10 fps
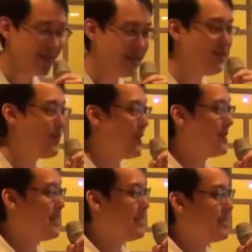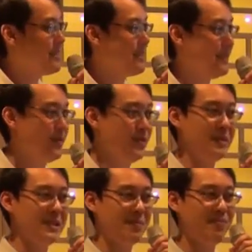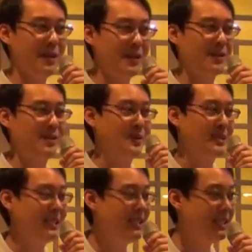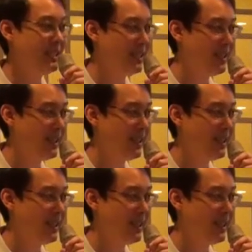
she felt that if you inspect closely,